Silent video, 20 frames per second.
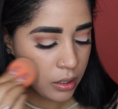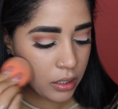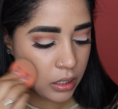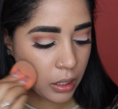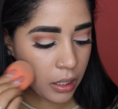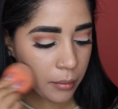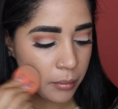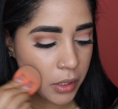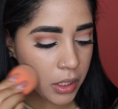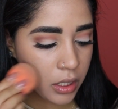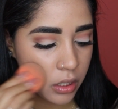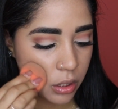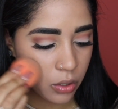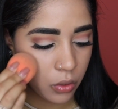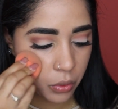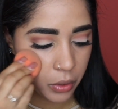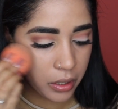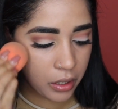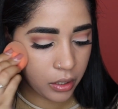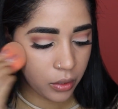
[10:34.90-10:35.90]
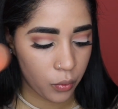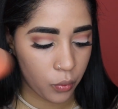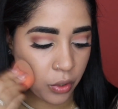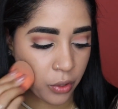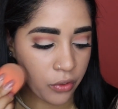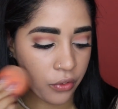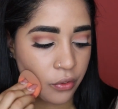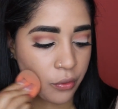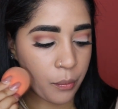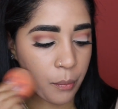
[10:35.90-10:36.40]
Now I'm gonna go in
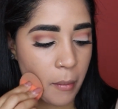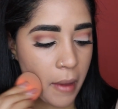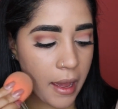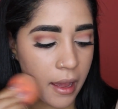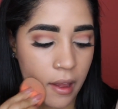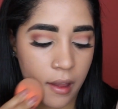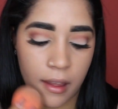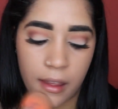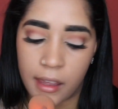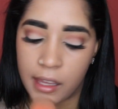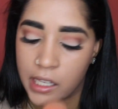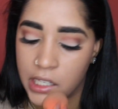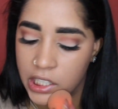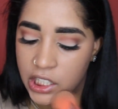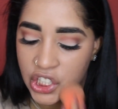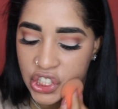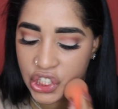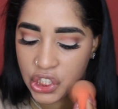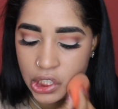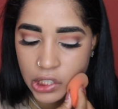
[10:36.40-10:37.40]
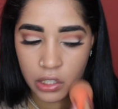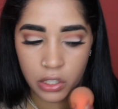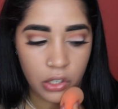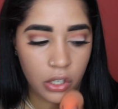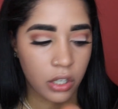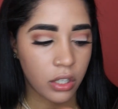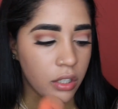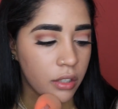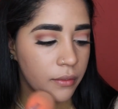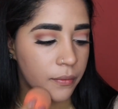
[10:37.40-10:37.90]
with my
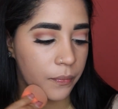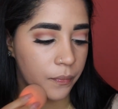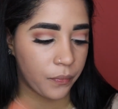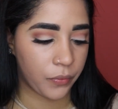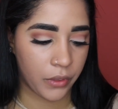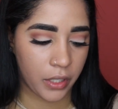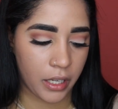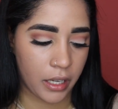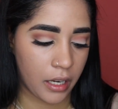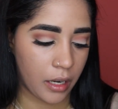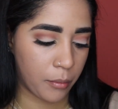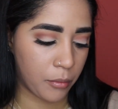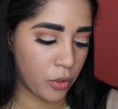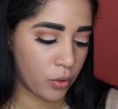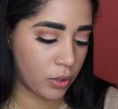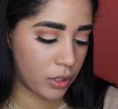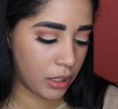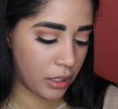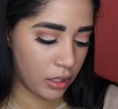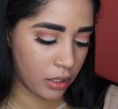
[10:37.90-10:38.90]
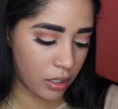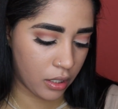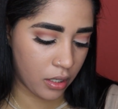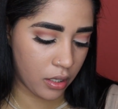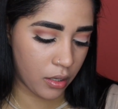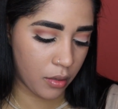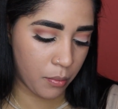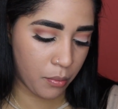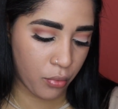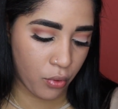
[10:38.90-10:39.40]
concealer, and I'm using
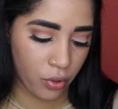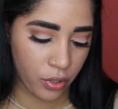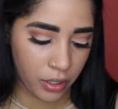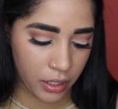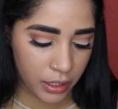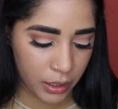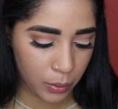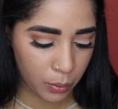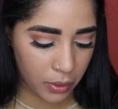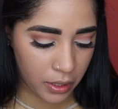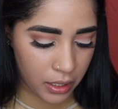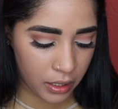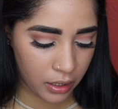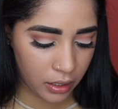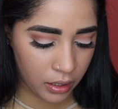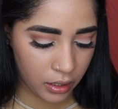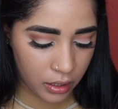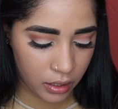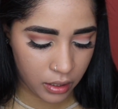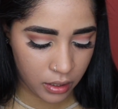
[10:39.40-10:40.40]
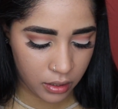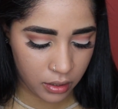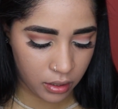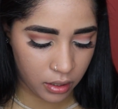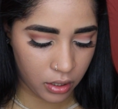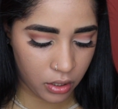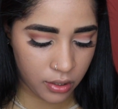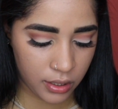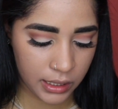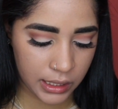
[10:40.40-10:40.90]
the Born This Way
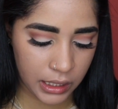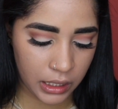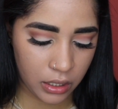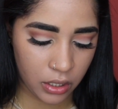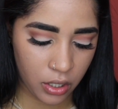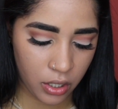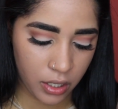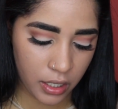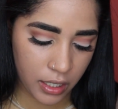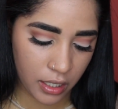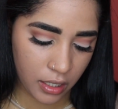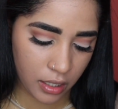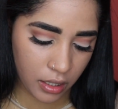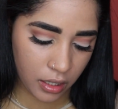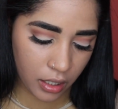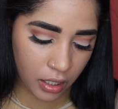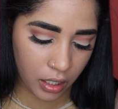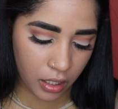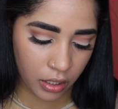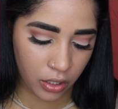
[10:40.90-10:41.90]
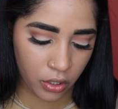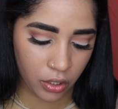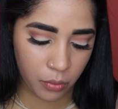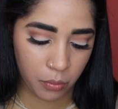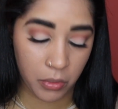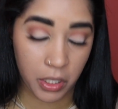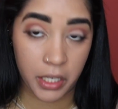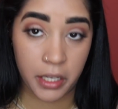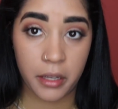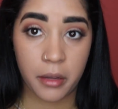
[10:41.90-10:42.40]
concealer in the color
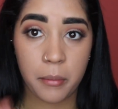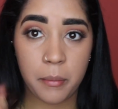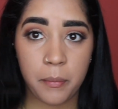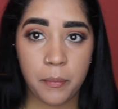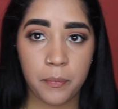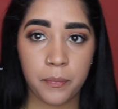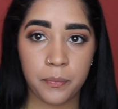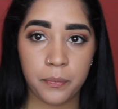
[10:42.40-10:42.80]
medium.